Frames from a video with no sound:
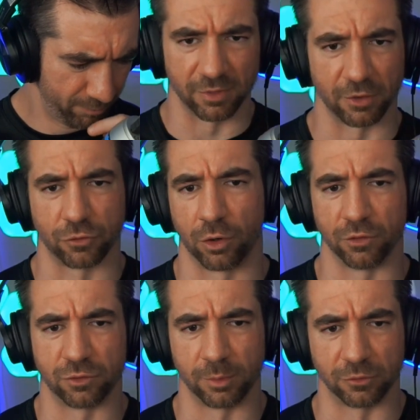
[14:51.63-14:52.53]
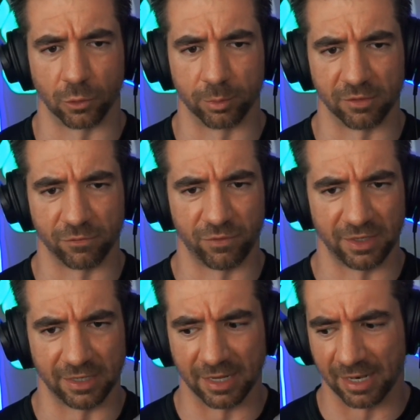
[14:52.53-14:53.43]
they charge some exorbitant
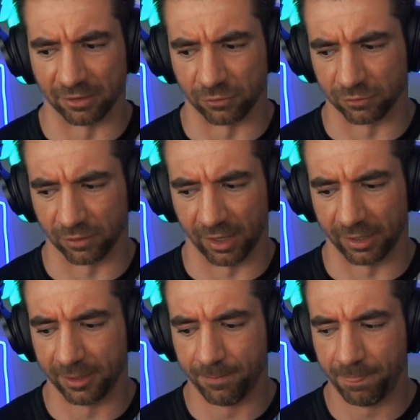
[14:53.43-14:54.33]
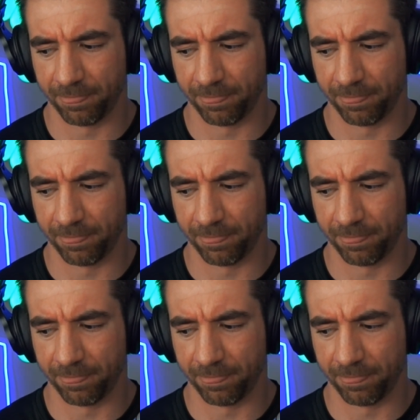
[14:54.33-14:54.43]
fee and it's just like